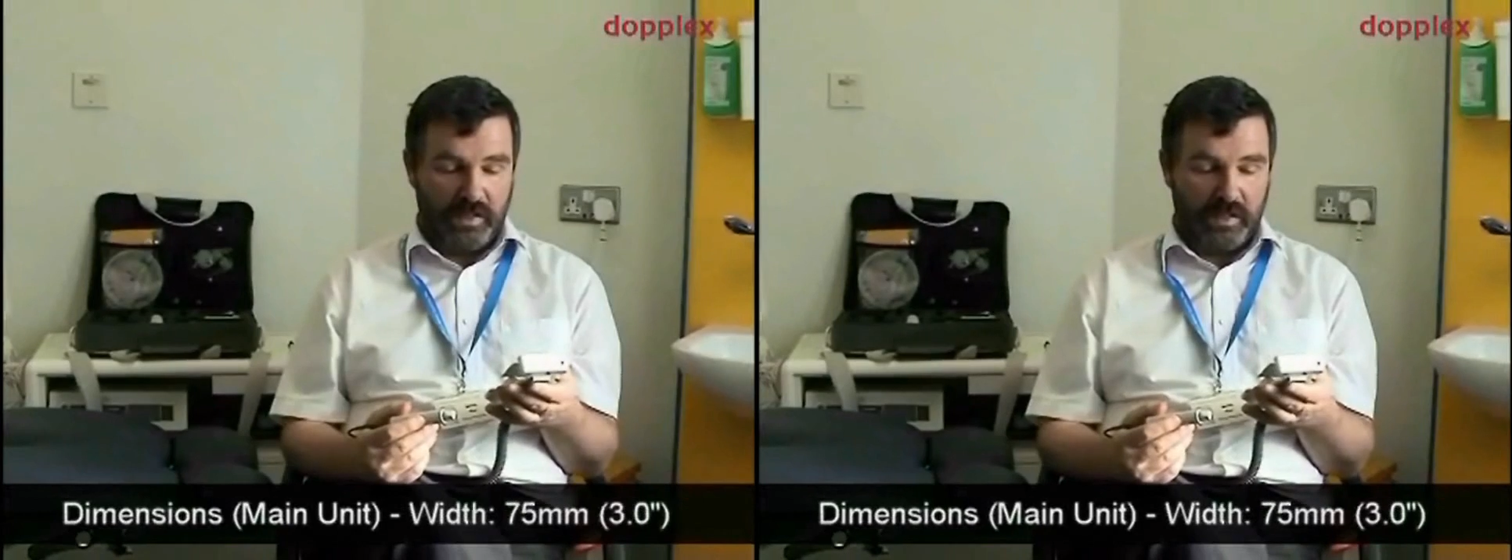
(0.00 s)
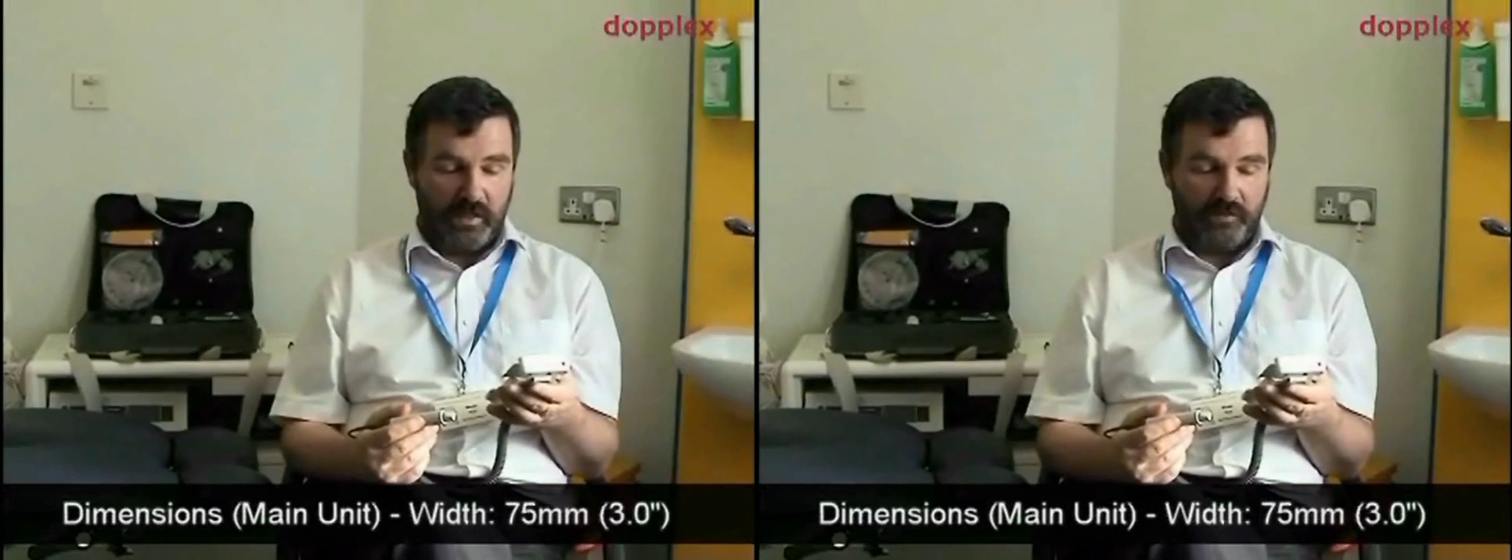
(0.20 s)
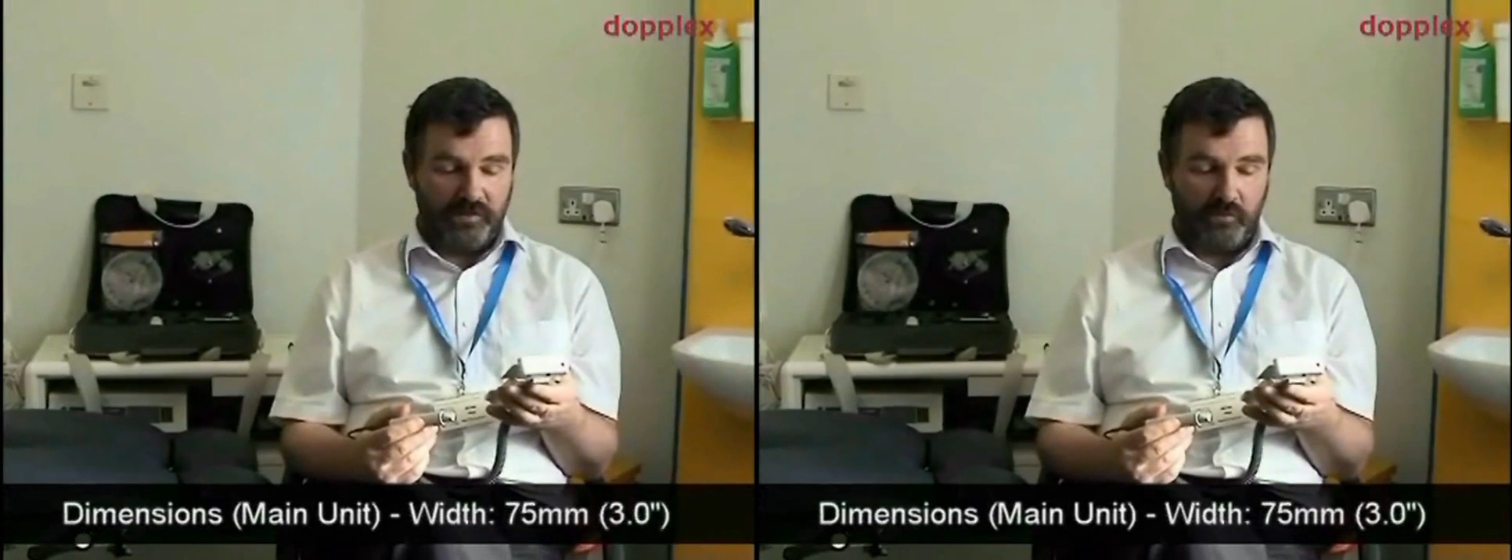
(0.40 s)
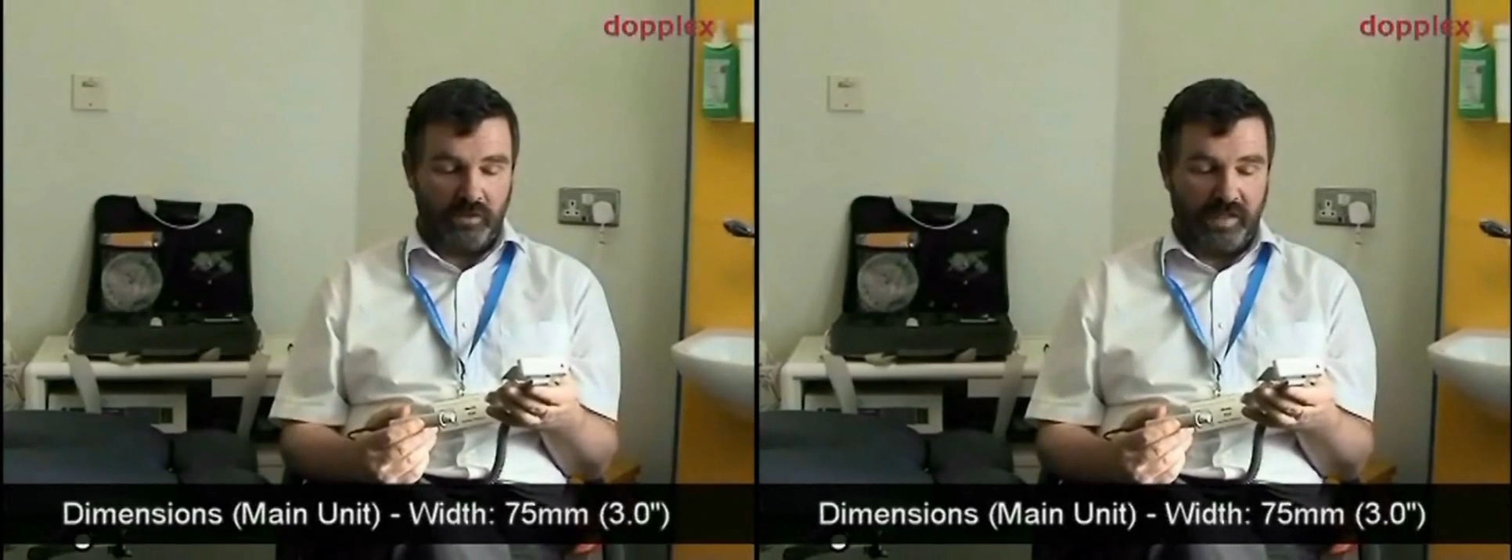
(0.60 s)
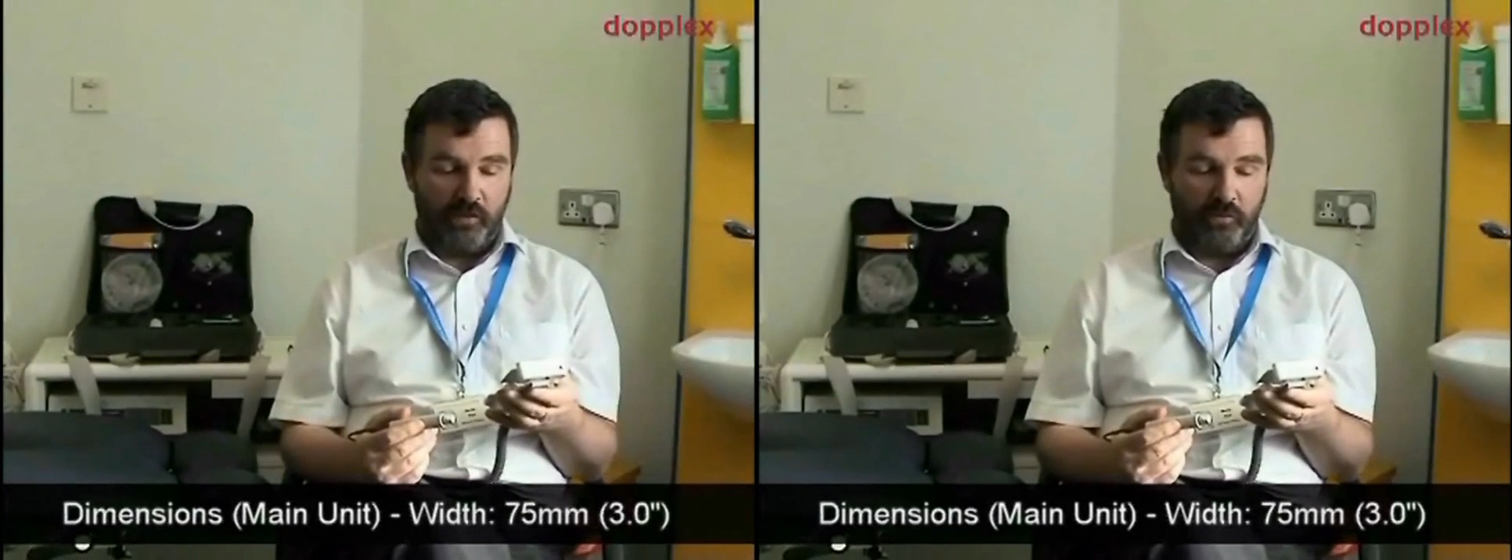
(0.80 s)
and it
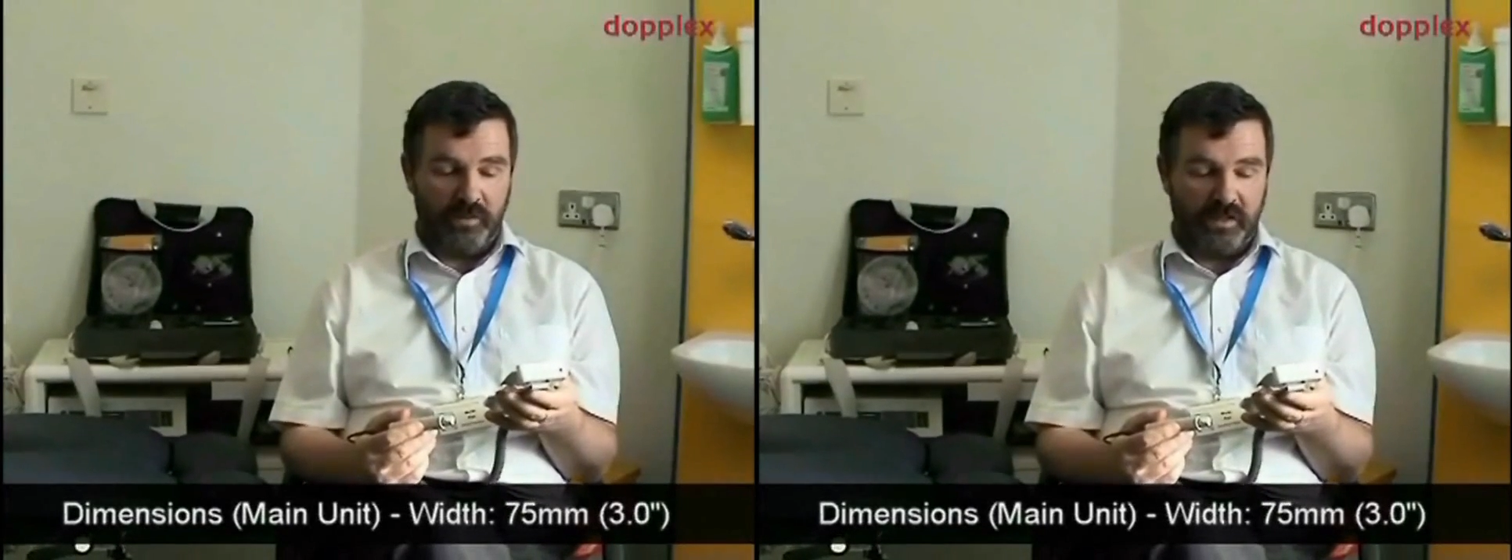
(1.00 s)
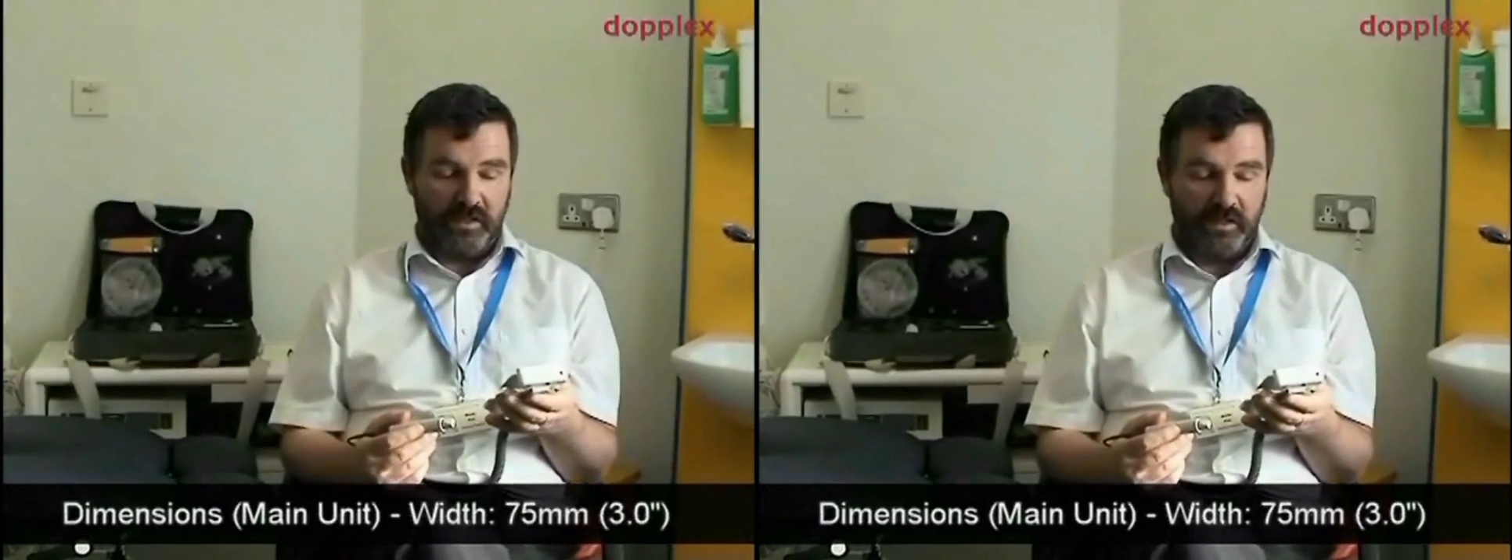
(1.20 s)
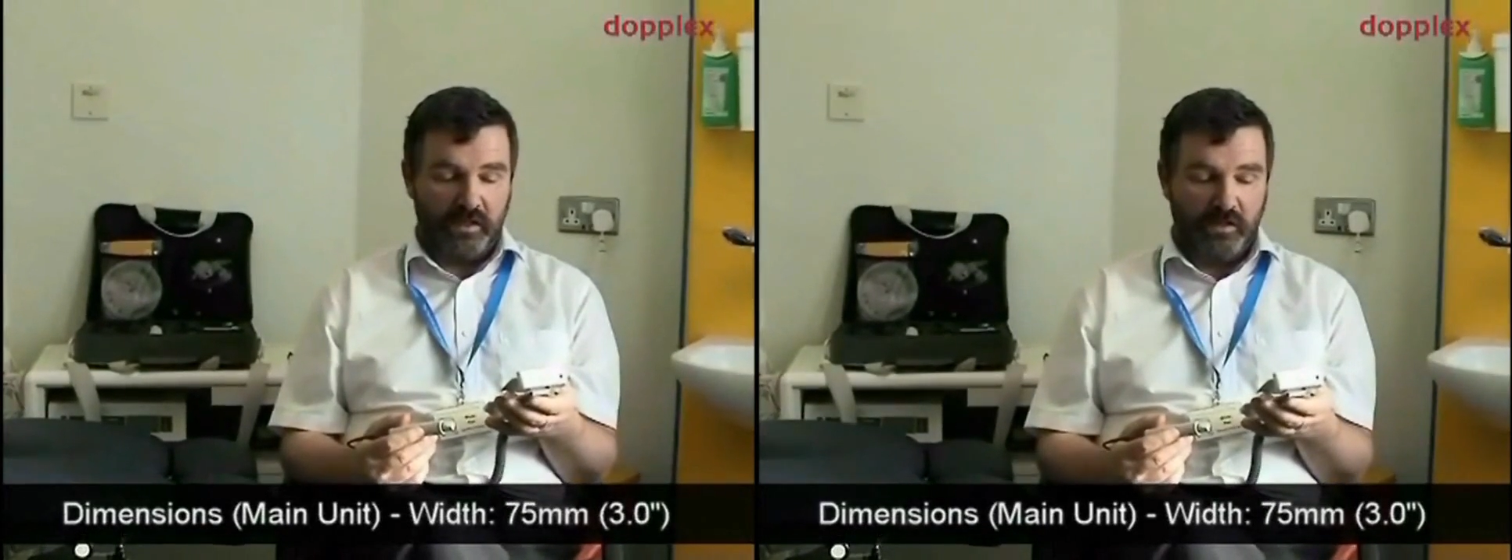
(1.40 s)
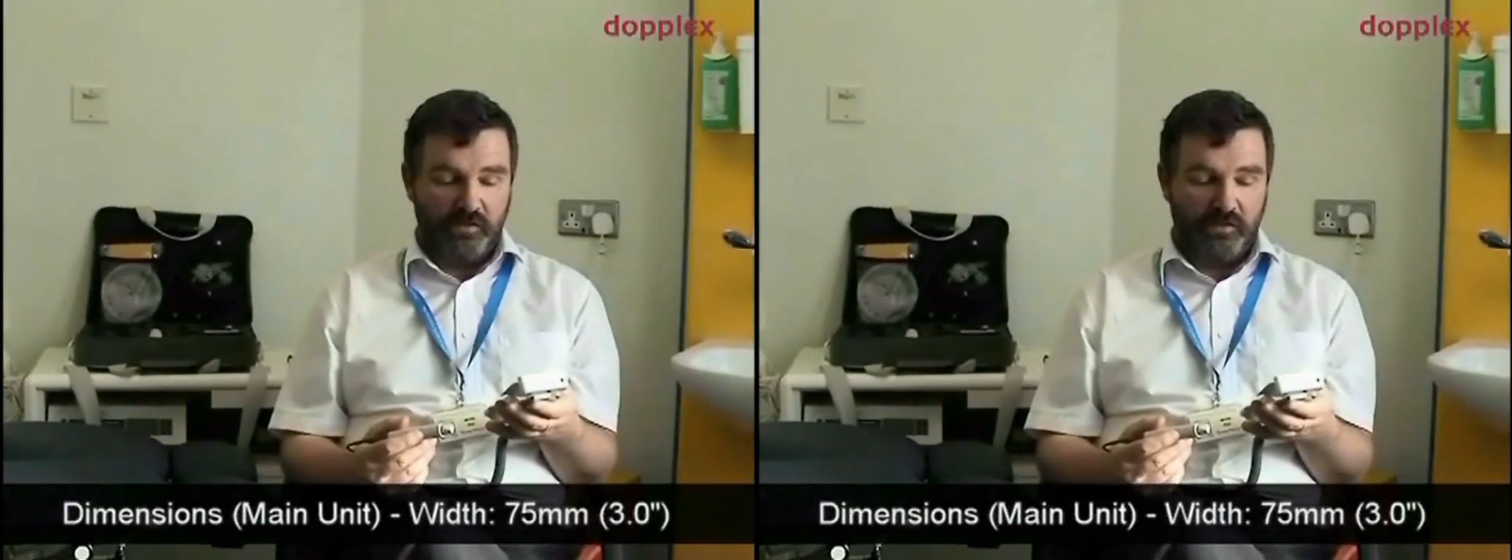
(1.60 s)
will help me